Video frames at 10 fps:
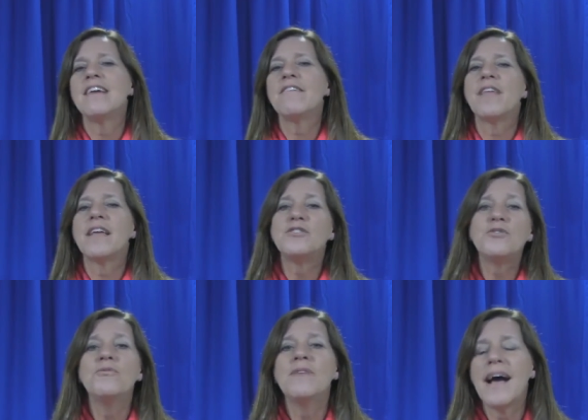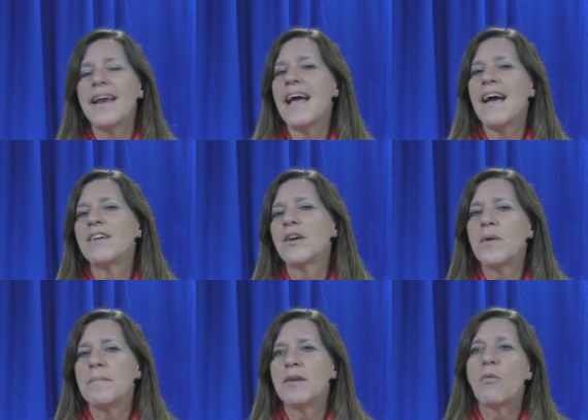if they do not have
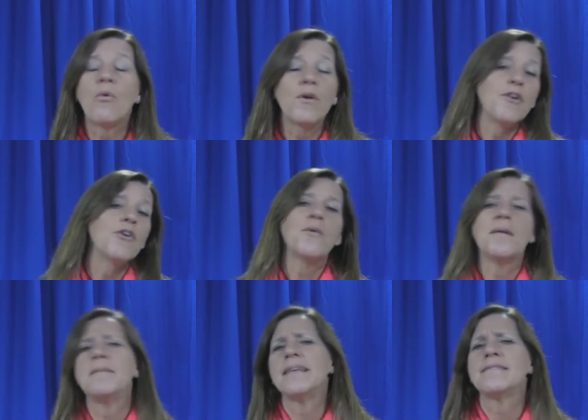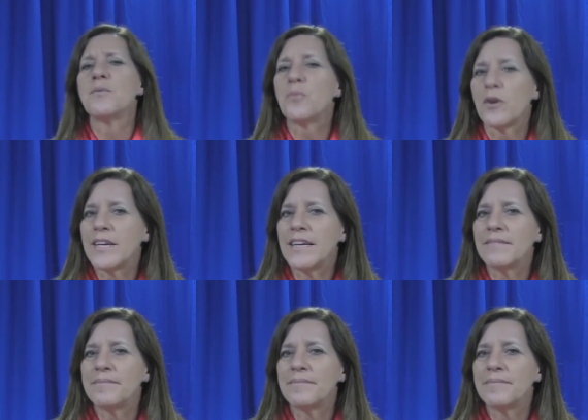equipment or their equipment isn't working.